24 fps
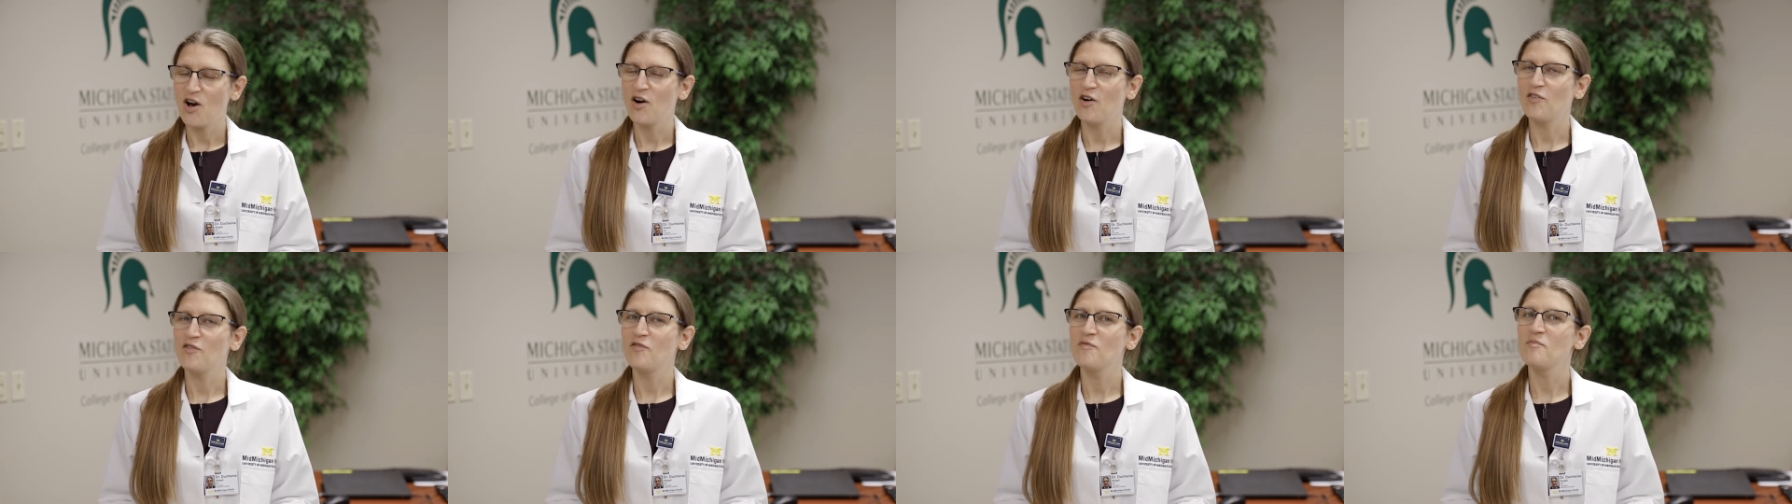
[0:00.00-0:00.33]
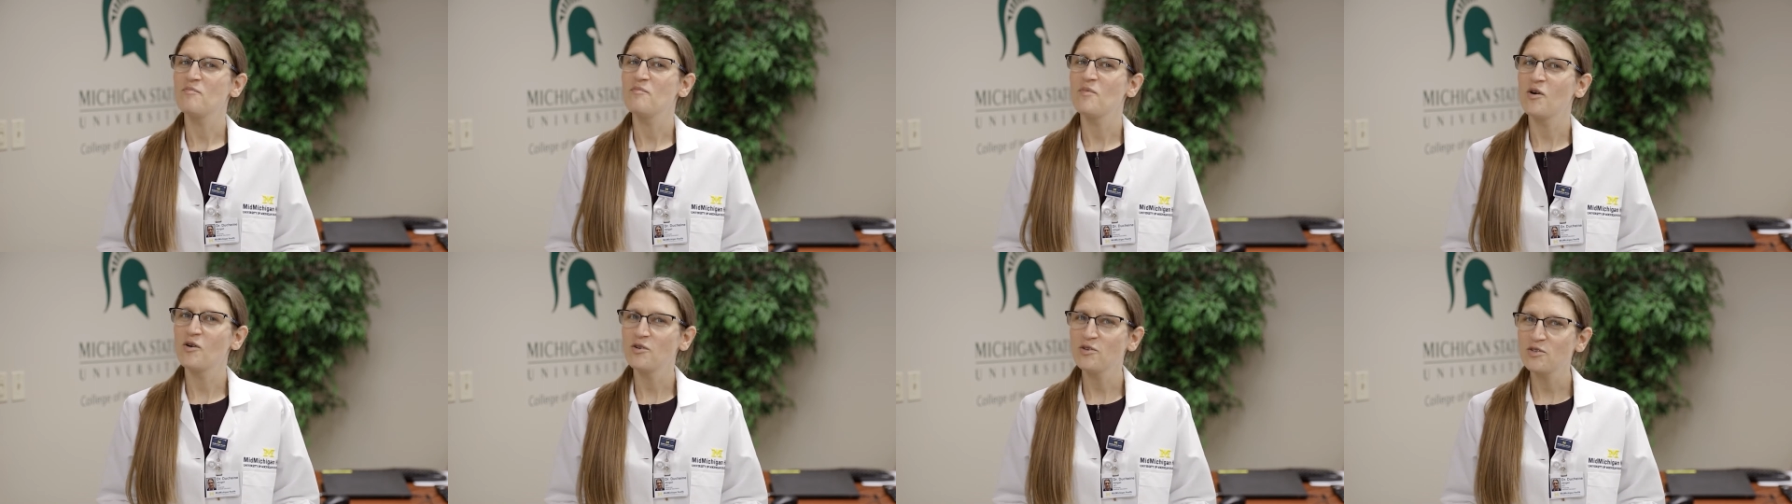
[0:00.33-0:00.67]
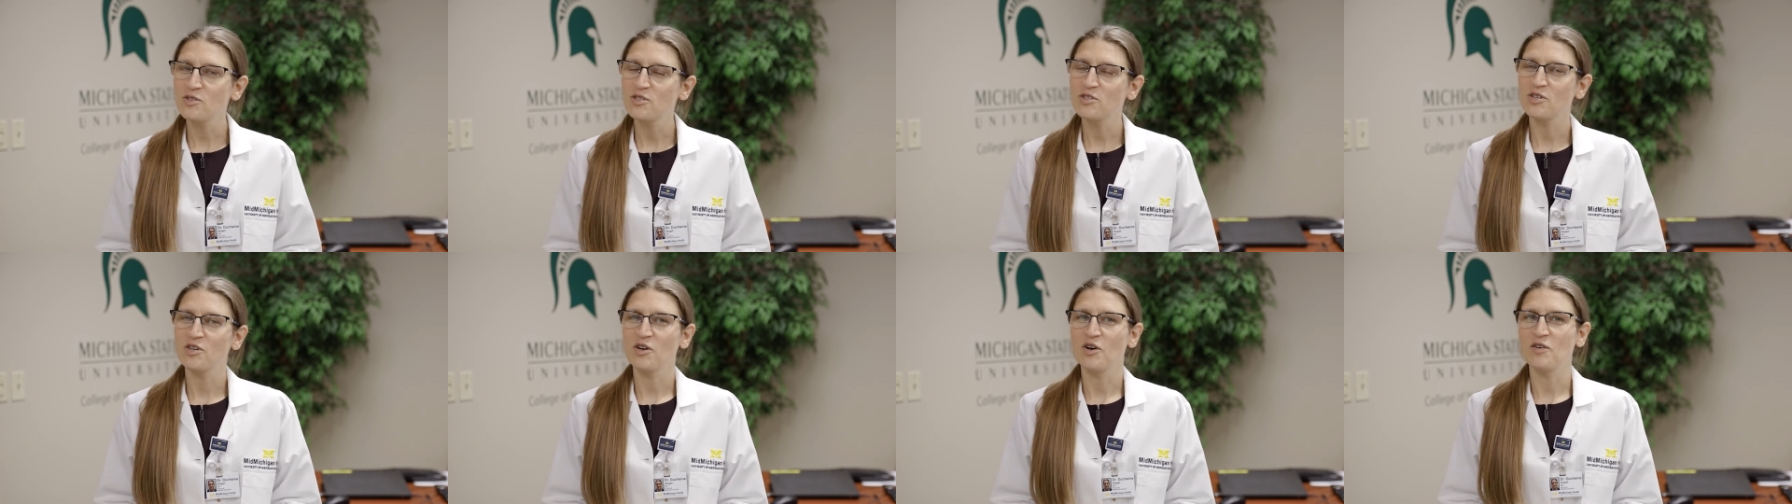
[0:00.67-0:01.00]
of
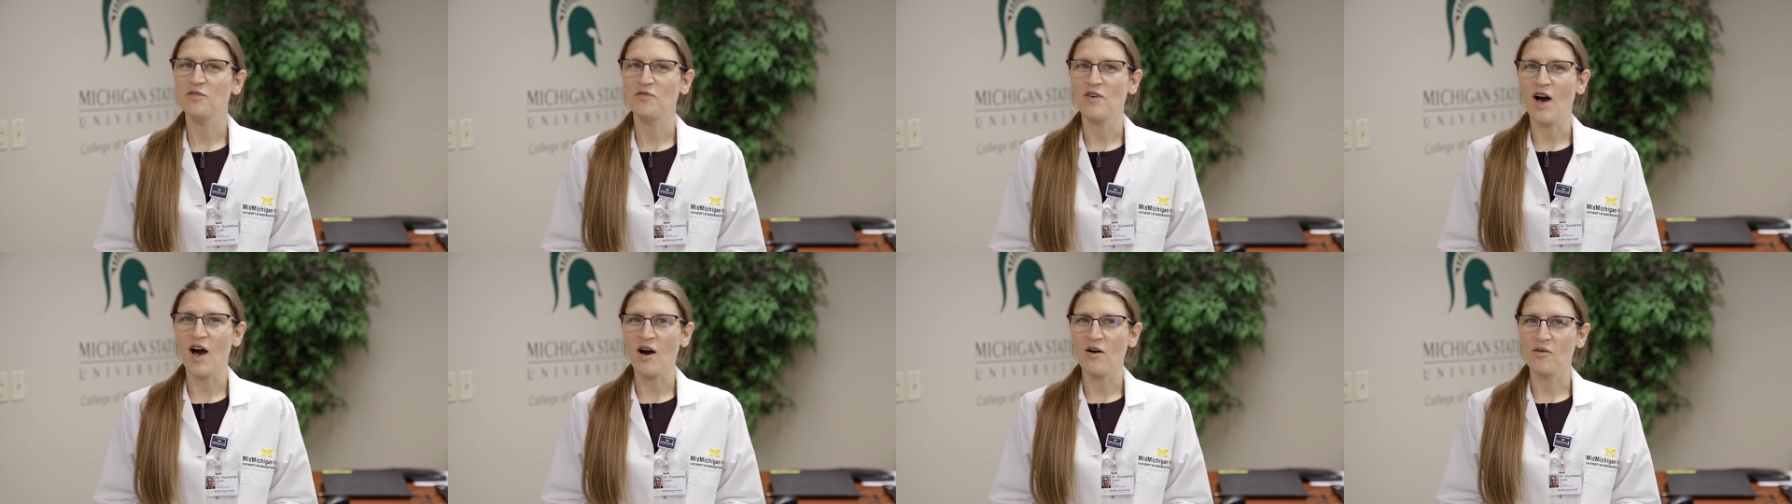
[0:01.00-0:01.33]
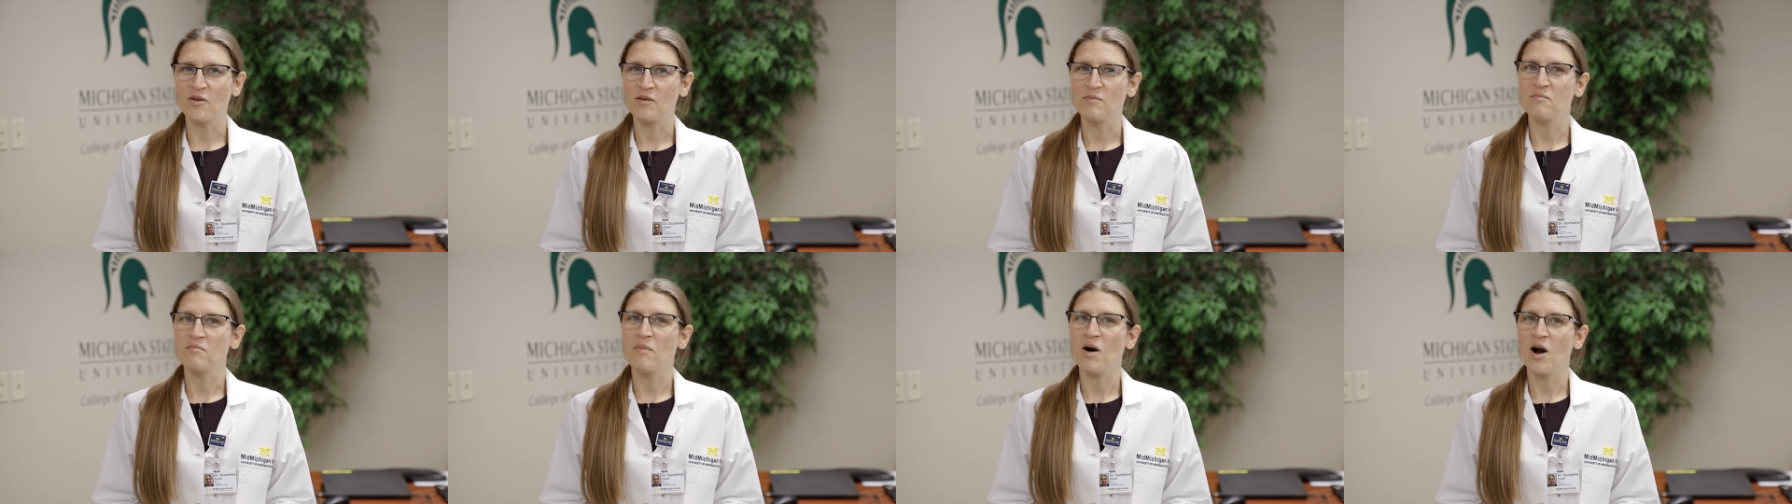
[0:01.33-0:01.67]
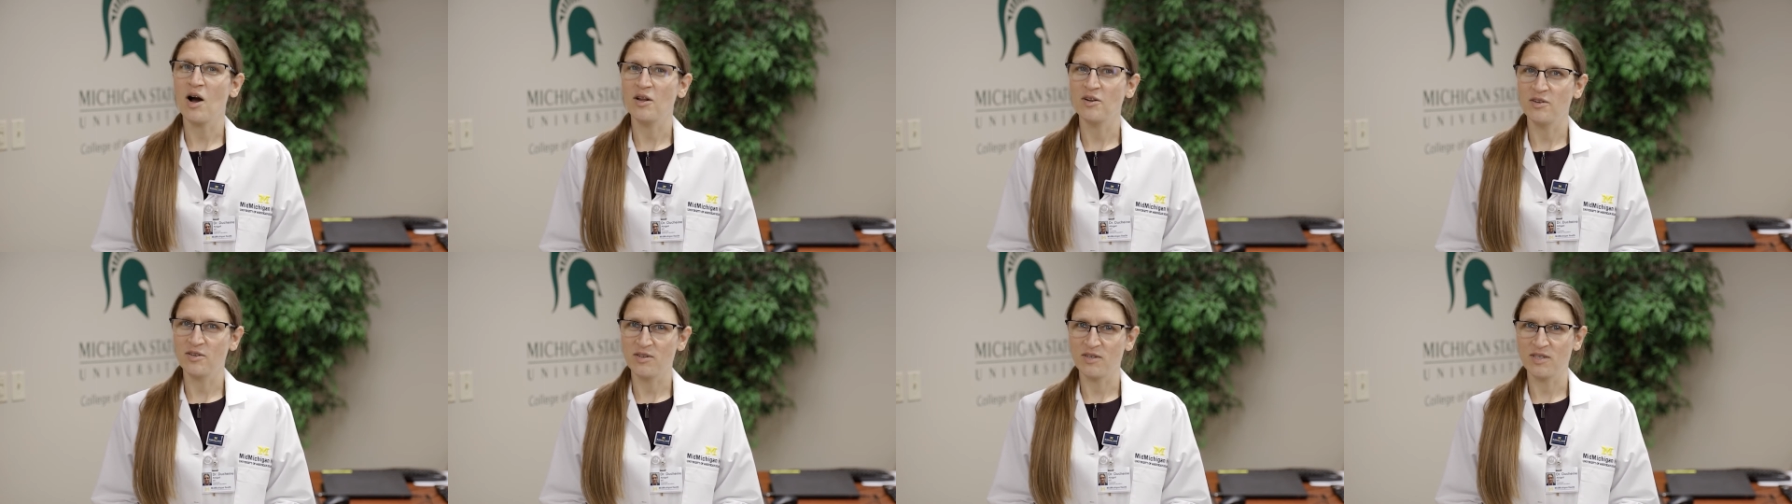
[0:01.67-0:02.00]
most of our
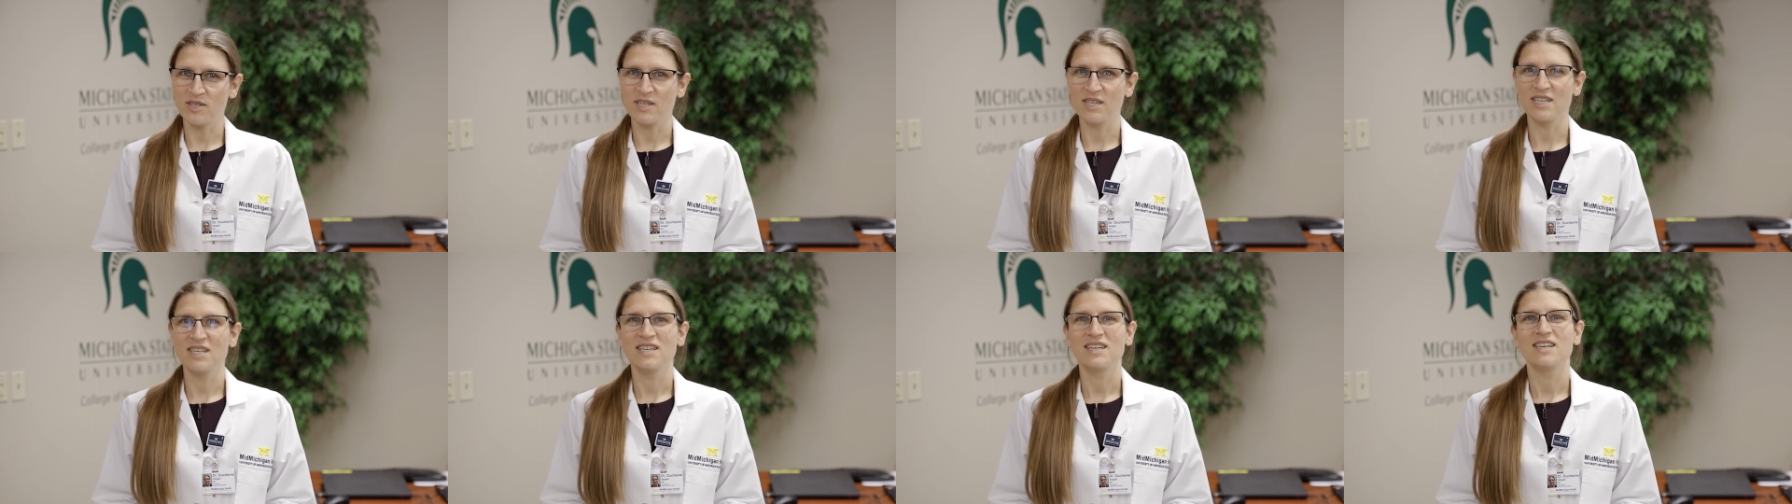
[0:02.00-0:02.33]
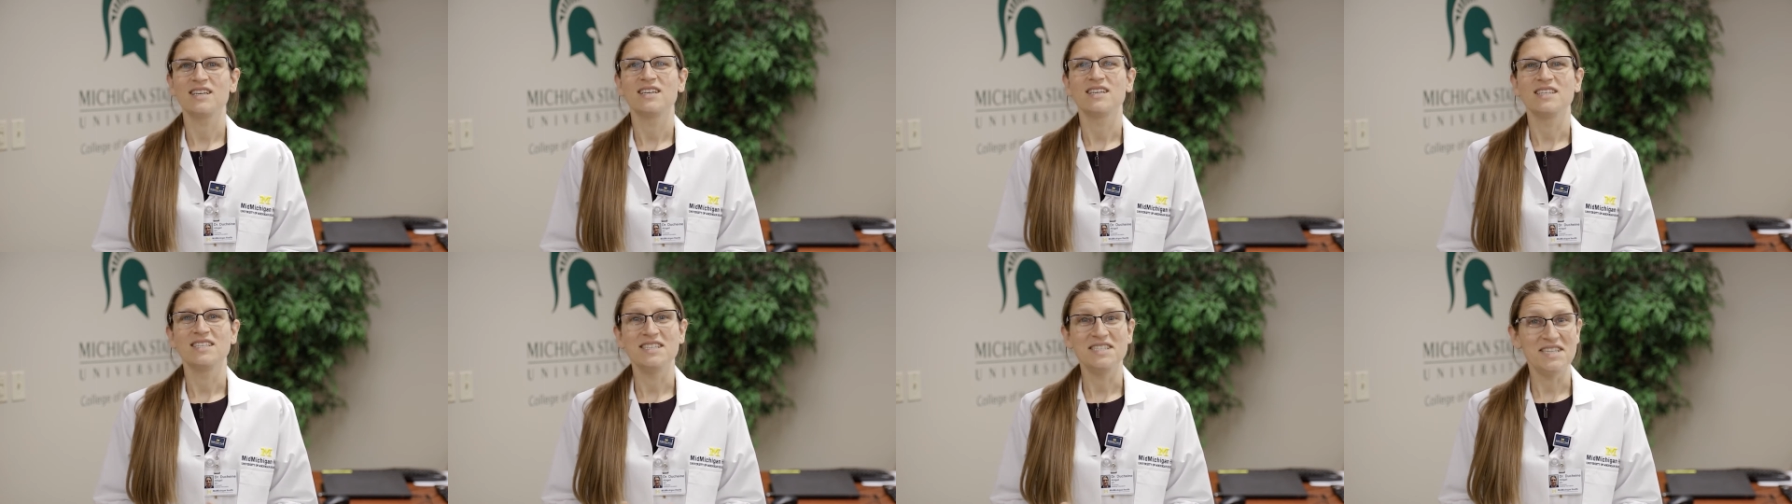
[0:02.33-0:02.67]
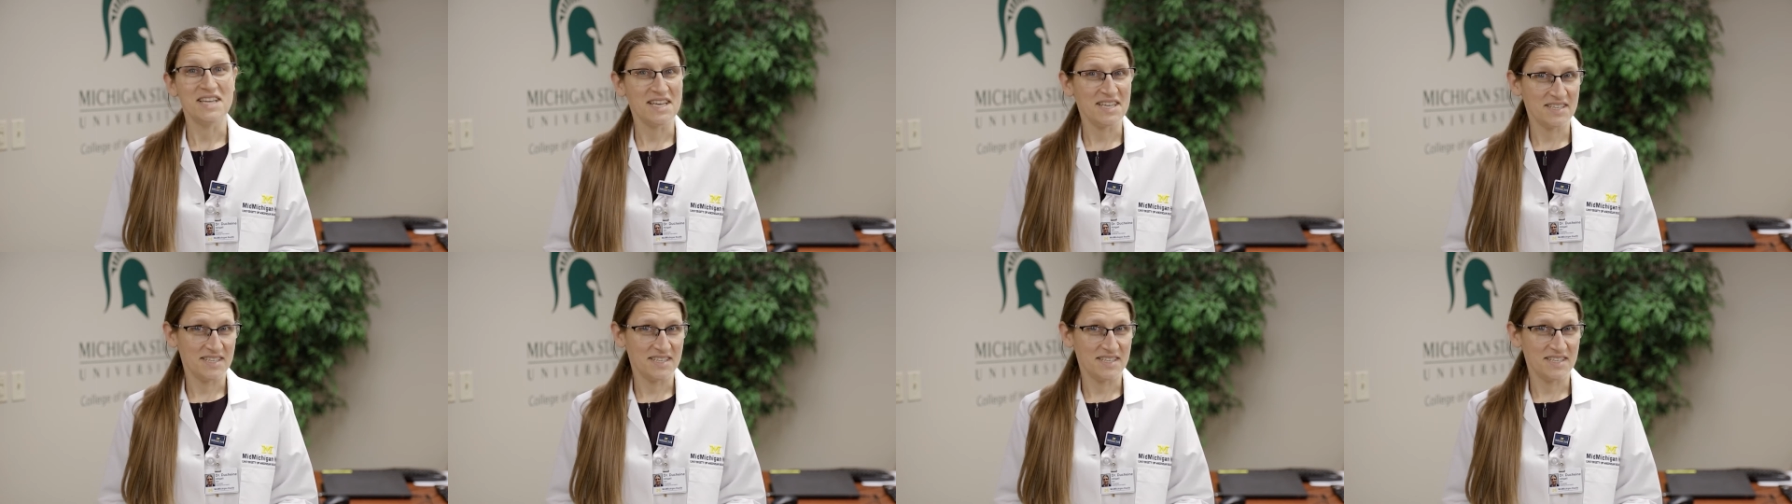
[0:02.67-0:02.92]
modern day